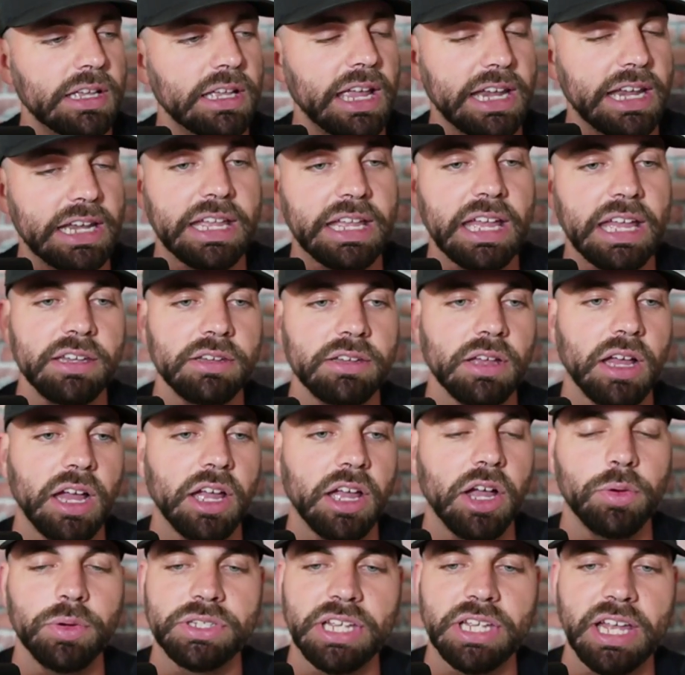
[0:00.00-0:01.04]
again, I
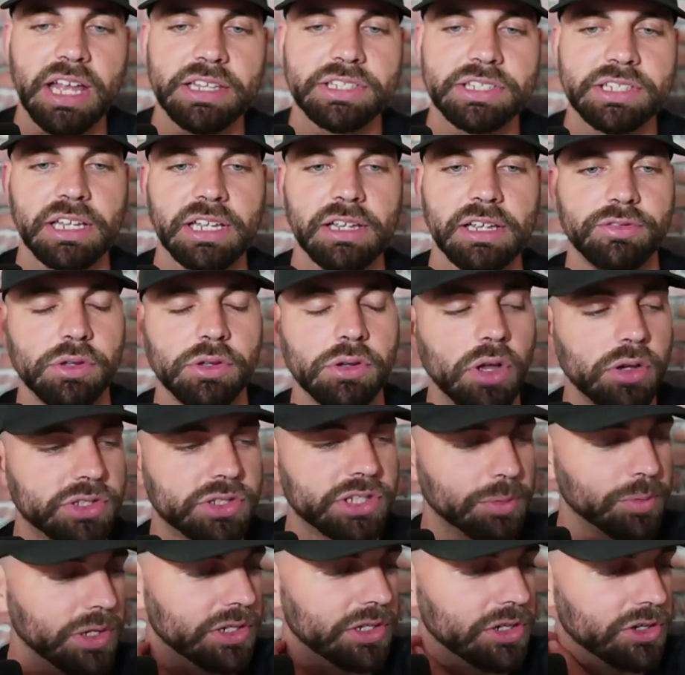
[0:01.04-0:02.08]
always ask, if you know
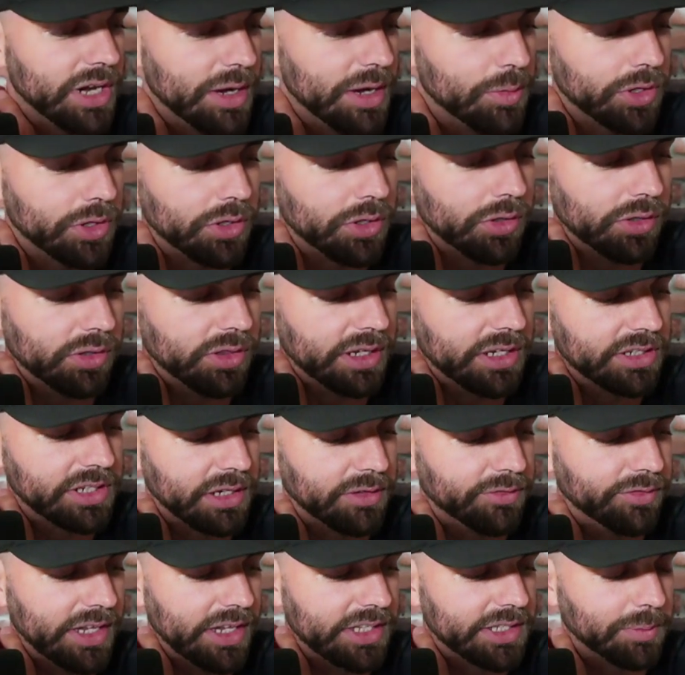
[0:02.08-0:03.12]
someone in your network who you think is going
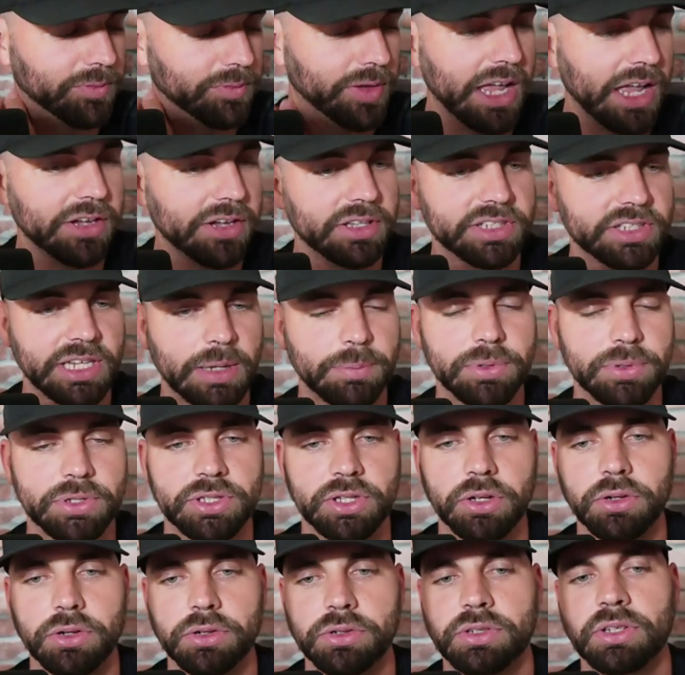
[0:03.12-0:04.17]
to find some value in this
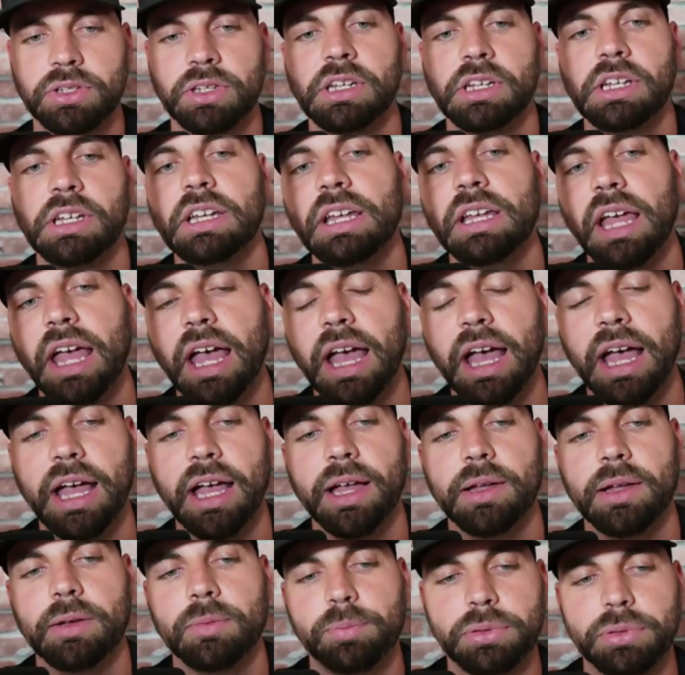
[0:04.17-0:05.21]
episode,
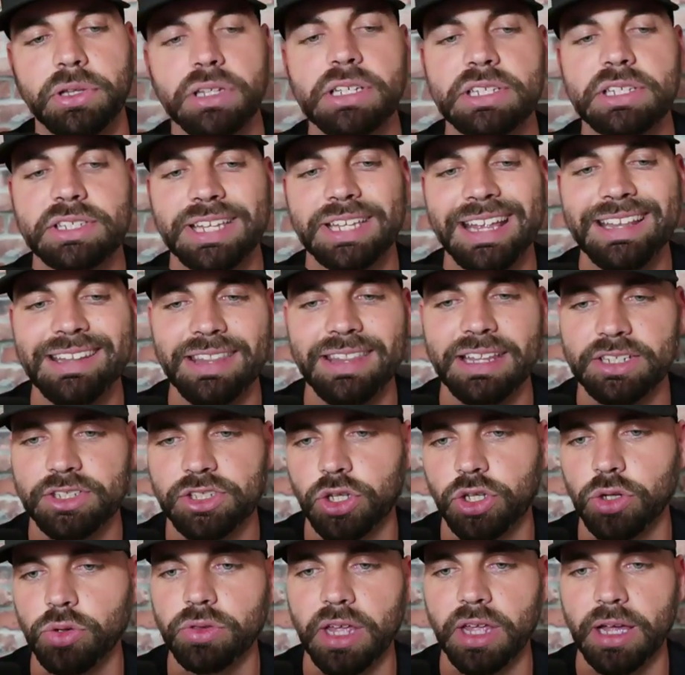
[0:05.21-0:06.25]
please send this
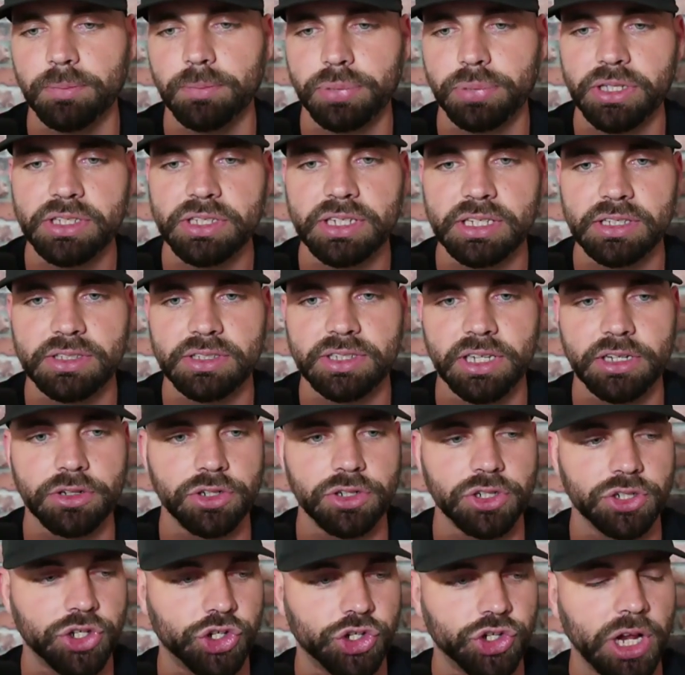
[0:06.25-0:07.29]
to them. Please consider
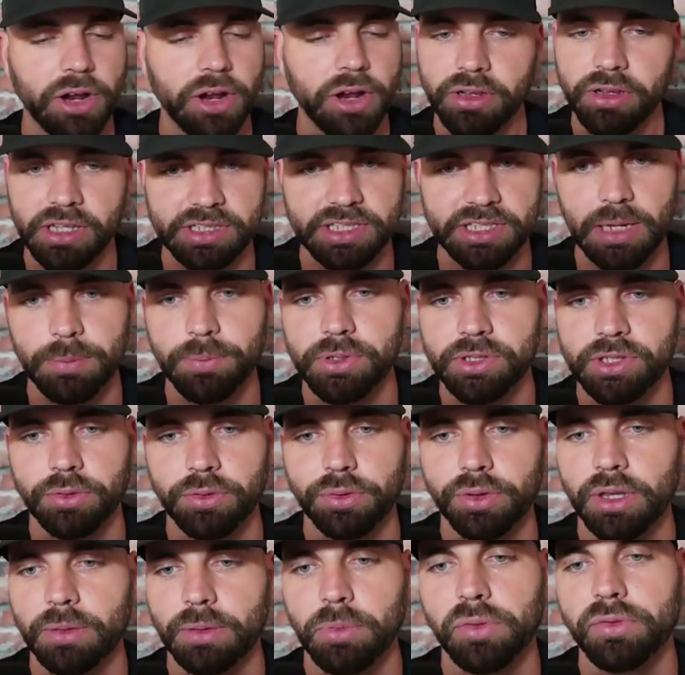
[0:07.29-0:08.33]
just sharing this episode
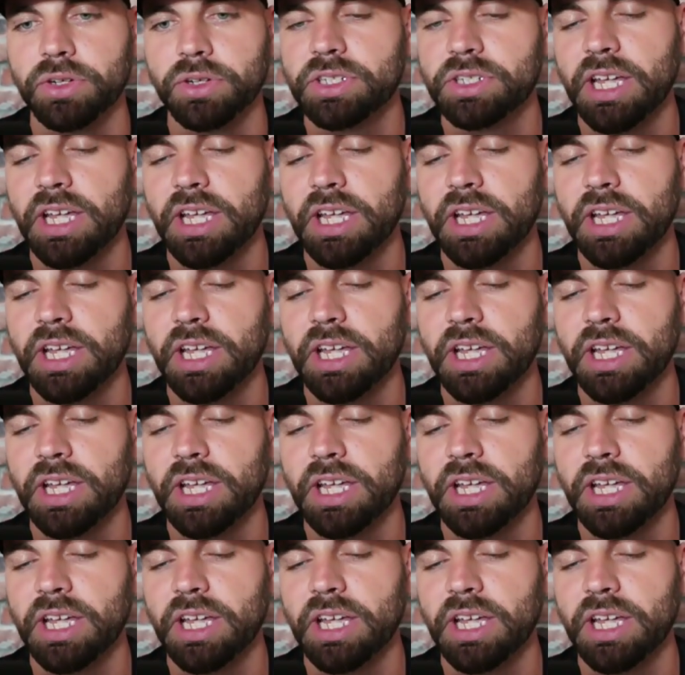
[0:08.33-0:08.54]
with them over